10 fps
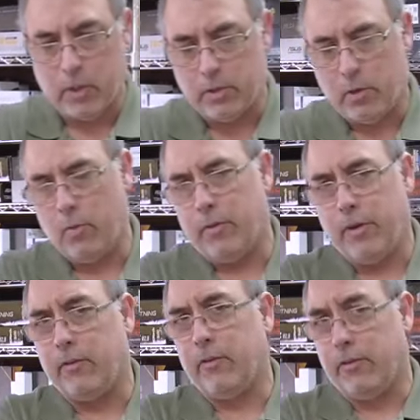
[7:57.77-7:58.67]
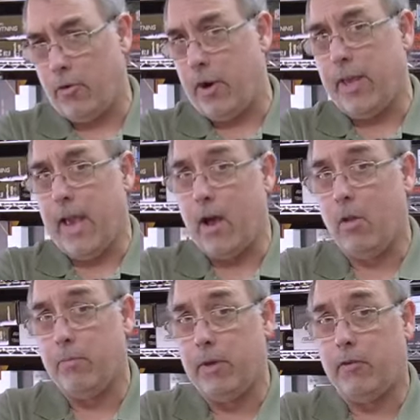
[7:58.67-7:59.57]
So this is 30
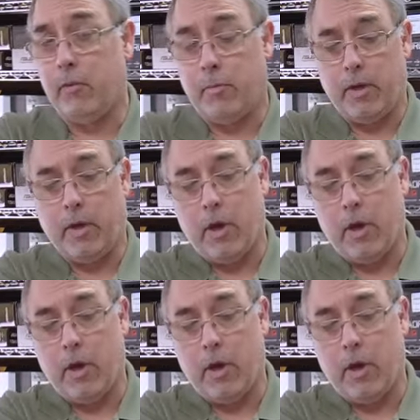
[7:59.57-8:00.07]
cal PCP